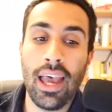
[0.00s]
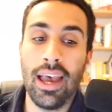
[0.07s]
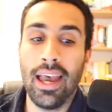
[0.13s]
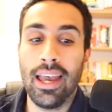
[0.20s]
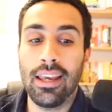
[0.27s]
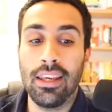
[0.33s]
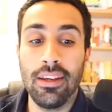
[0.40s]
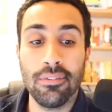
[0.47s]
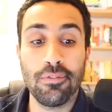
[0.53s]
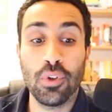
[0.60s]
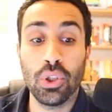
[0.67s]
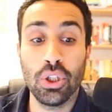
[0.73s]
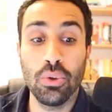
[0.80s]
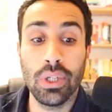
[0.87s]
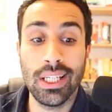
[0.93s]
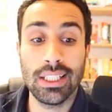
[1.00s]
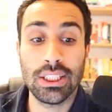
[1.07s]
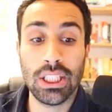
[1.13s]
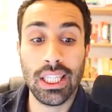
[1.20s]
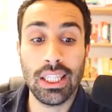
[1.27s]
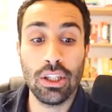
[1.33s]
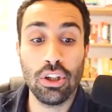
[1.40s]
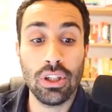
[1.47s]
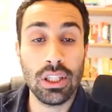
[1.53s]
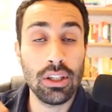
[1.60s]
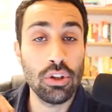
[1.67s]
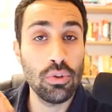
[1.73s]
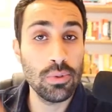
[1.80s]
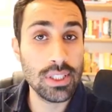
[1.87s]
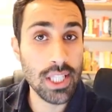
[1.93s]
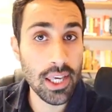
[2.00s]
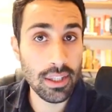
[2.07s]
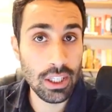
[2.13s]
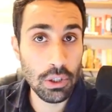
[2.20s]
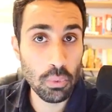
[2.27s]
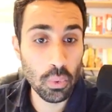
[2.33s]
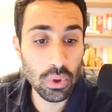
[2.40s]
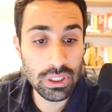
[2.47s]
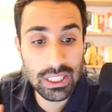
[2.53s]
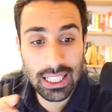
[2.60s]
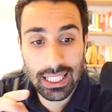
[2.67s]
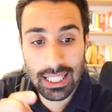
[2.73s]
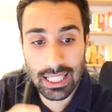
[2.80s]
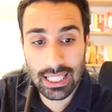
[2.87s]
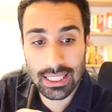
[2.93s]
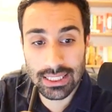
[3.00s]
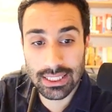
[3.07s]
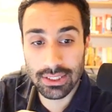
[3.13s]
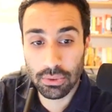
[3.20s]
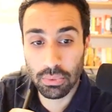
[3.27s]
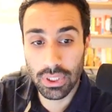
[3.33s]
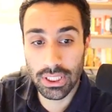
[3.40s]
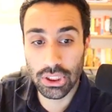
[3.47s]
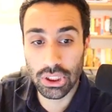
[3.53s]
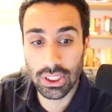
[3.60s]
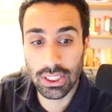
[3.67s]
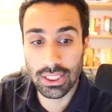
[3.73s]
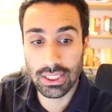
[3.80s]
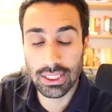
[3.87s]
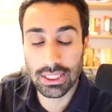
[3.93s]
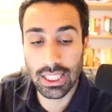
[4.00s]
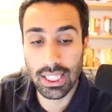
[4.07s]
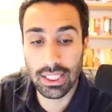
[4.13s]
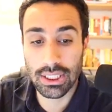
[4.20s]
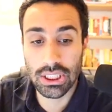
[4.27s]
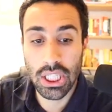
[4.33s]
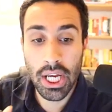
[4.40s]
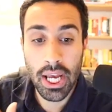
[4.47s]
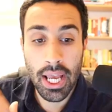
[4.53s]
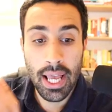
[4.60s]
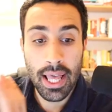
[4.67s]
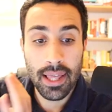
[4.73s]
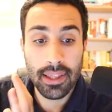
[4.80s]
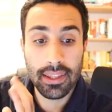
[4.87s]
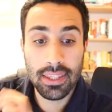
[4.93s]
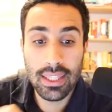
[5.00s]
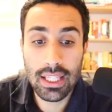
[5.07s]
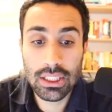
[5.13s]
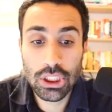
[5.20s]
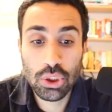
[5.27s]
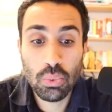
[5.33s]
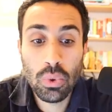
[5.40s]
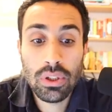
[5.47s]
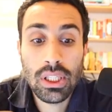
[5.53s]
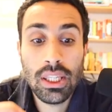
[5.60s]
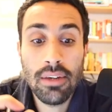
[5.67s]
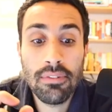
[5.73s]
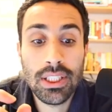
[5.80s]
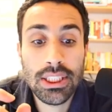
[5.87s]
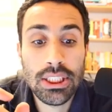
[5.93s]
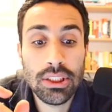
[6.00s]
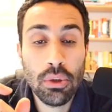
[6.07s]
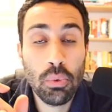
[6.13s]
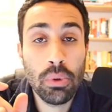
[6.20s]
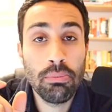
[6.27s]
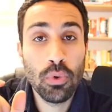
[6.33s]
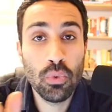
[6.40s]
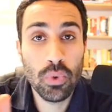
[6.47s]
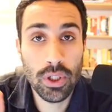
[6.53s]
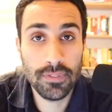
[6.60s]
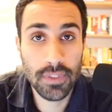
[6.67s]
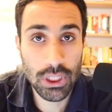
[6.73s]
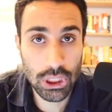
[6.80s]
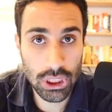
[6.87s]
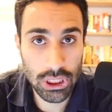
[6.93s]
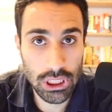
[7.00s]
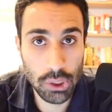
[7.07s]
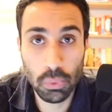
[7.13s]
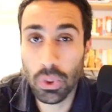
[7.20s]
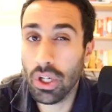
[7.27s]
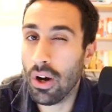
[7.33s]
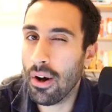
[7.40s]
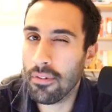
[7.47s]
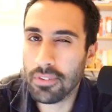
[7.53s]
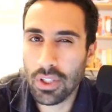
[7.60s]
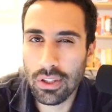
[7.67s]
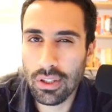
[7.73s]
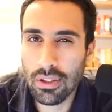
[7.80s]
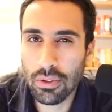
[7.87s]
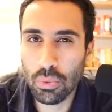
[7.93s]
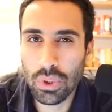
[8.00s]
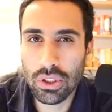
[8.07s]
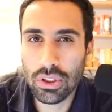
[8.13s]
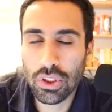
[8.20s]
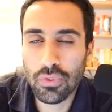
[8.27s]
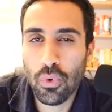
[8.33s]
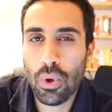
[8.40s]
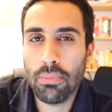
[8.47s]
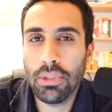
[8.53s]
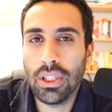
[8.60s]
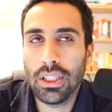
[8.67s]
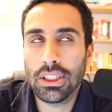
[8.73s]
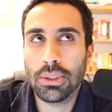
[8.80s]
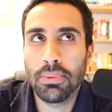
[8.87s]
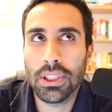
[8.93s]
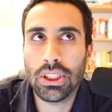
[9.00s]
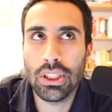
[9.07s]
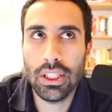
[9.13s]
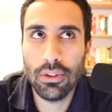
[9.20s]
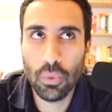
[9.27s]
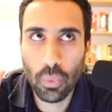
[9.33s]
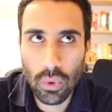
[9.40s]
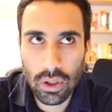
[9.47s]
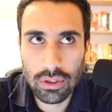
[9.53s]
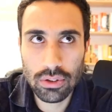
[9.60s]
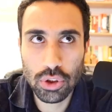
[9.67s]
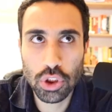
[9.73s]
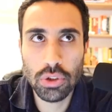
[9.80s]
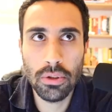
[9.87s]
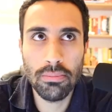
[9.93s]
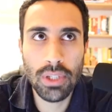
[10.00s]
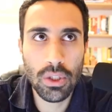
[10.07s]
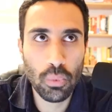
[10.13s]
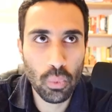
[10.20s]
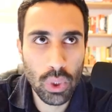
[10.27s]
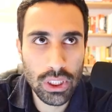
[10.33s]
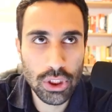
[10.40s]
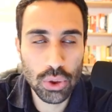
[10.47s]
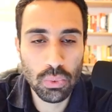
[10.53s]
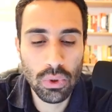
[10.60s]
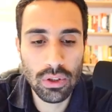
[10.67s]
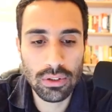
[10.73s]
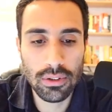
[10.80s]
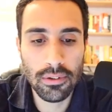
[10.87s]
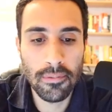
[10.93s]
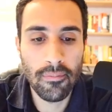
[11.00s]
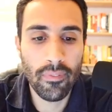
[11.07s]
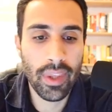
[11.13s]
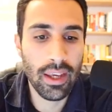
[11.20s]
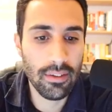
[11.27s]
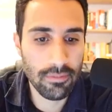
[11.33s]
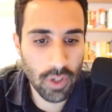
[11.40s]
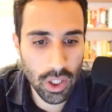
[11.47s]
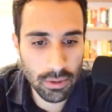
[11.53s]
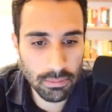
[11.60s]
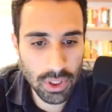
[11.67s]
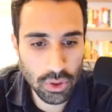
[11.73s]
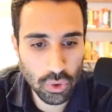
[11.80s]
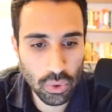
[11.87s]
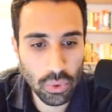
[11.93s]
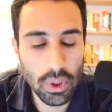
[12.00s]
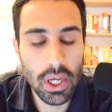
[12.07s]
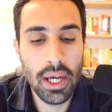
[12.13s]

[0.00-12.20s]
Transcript: a hint for you is use that keyword incineration in this case. This will give us the removal efficiency. We often deal with this formula, especially in water treatment, wastewater, environmental.